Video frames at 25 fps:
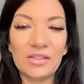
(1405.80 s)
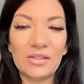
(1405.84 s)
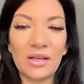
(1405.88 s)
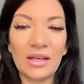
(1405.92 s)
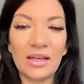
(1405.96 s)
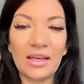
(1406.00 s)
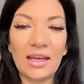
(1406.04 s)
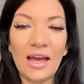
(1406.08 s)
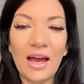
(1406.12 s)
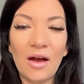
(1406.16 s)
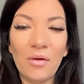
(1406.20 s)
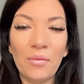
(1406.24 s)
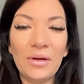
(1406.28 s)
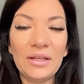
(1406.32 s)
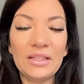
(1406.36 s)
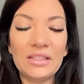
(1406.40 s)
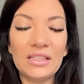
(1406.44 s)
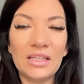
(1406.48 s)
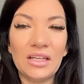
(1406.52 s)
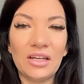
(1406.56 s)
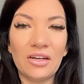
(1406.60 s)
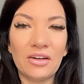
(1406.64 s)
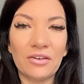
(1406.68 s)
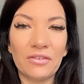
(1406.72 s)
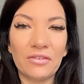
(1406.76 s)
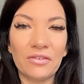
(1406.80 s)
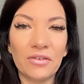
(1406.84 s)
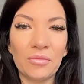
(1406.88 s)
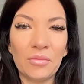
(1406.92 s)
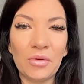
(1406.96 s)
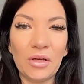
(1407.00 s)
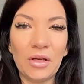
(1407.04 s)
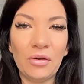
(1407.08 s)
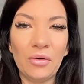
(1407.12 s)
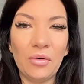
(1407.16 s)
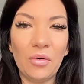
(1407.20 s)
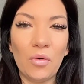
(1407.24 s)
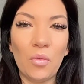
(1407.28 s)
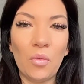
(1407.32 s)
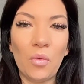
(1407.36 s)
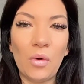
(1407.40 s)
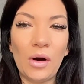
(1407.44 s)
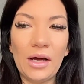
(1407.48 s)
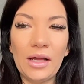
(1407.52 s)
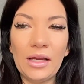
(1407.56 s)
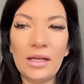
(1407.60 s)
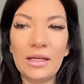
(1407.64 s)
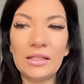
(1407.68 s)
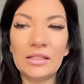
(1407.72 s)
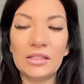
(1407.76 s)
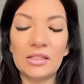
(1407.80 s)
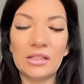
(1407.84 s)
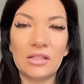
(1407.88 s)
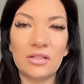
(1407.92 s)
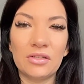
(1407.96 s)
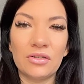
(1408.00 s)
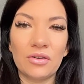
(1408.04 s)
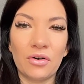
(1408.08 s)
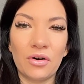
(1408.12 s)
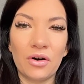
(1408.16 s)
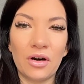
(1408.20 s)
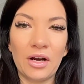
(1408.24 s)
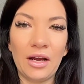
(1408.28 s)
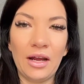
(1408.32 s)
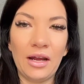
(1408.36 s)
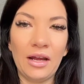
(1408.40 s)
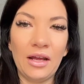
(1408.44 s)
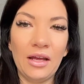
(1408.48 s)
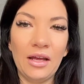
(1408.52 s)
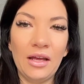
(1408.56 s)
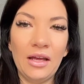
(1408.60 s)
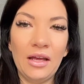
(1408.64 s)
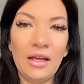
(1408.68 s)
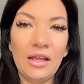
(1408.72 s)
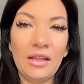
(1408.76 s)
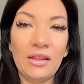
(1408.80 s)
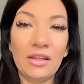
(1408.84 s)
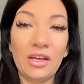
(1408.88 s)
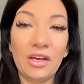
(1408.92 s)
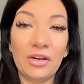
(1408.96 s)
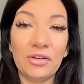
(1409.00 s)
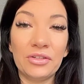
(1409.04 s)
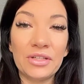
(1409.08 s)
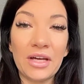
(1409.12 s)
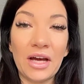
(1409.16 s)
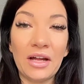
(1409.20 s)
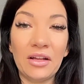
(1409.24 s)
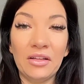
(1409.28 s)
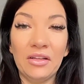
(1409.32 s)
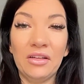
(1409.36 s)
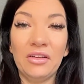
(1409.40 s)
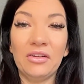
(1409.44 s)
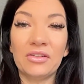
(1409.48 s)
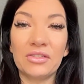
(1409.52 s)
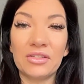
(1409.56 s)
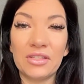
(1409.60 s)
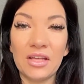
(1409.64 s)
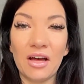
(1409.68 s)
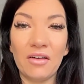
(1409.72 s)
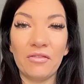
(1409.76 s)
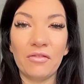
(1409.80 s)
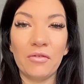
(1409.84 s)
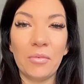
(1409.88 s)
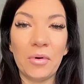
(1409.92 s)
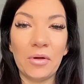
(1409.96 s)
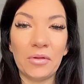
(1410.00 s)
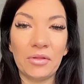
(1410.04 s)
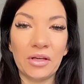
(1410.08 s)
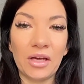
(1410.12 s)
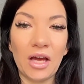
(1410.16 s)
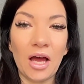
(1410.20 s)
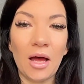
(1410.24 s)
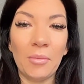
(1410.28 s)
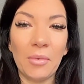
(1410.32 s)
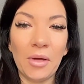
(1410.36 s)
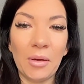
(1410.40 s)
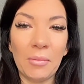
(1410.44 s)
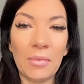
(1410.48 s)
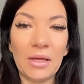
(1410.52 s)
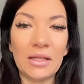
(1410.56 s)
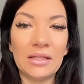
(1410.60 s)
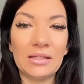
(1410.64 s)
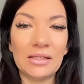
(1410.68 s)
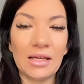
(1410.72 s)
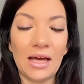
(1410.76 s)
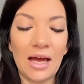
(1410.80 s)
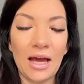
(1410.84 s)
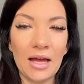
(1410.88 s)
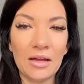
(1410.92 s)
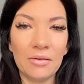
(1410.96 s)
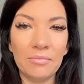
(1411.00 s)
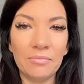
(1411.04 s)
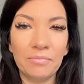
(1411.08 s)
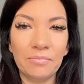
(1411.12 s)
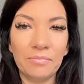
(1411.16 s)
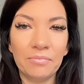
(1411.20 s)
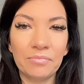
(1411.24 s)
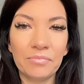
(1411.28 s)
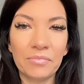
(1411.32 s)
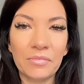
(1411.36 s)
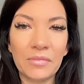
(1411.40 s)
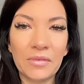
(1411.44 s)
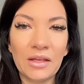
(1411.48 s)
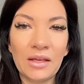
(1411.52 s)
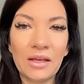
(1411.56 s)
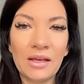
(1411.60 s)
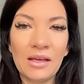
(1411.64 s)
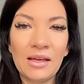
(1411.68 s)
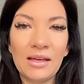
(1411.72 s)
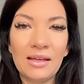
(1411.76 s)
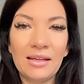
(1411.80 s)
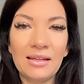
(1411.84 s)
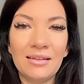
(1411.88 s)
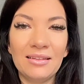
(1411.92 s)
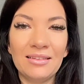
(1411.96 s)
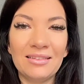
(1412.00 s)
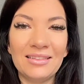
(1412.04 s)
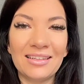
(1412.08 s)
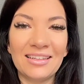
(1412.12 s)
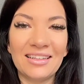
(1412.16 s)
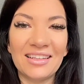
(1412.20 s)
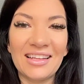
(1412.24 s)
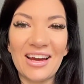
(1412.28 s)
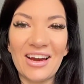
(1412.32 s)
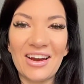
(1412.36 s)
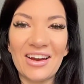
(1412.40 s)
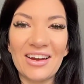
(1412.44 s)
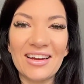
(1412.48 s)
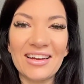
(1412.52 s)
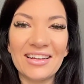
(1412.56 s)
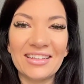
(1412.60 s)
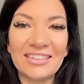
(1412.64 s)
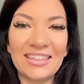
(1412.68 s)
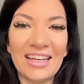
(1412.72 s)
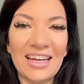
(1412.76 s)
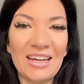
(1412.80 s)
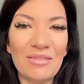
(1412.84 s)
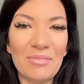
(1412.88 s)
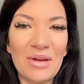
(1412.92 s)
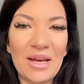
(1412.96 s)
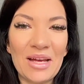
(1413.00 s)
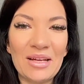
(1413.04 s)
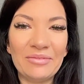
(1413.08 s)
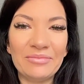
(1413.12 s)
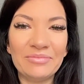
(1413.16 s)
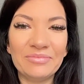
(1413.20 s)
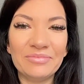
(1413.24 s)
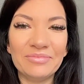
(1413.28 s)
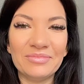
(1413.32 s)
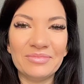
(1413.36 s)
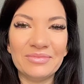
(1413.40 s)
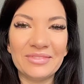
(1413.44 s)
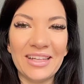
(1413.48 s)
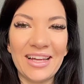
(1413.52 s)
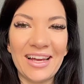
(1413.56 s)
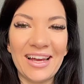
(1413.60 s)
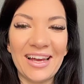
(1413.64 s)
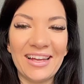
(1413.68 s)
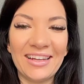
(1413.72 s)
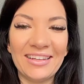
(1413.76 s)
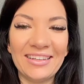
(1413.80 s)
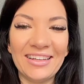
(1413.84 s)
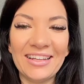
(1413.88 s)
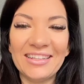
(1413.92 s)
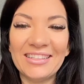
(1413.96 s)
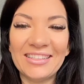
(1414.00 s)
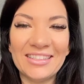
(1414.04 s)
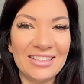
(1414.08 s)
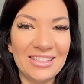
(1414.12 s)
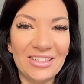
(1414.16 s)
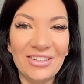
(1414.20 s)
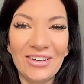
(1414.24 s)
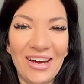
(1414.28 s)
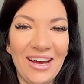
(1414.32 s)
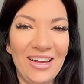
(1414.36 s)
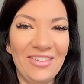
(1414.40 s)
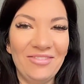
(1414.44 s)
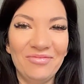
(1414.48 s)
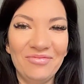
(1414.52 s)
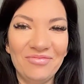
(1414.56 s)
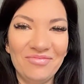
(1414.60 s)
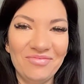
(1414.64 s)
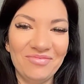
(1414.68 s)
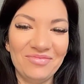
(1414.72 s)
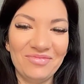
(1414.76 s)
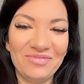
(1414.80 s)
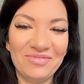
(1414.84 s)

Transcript: So I can't wait to hear from you. What is the story that you're telling yourself about the coming months ahead? Declare it, claim it, and let's do it.